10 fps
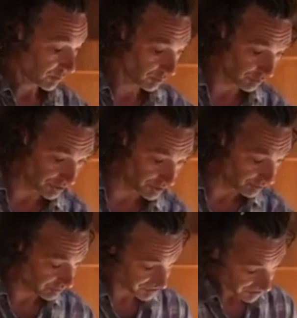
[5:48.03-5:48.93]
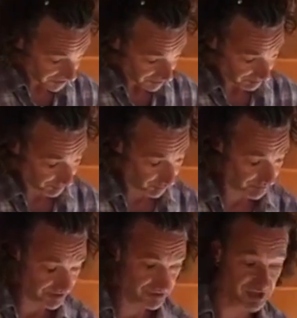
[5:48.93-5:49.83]
or use the board
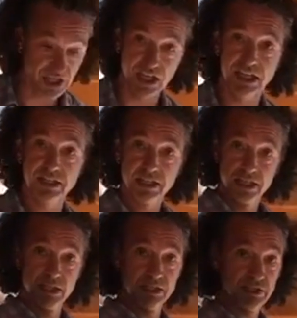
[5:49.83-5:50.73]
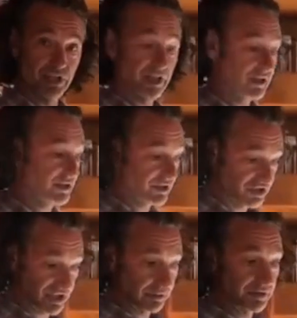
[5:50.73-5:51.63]
inside to
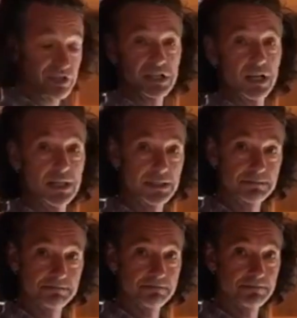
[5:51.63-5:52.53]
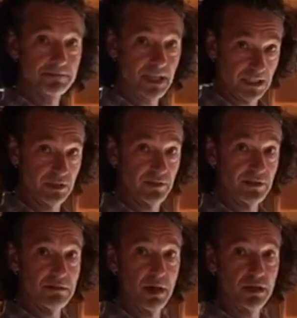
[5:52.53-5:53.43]
shield the side. Thank you
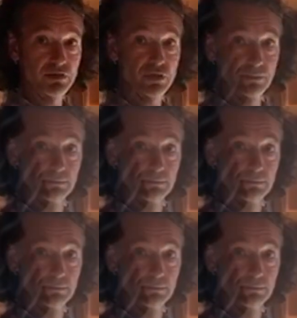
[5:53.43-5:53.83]
very much.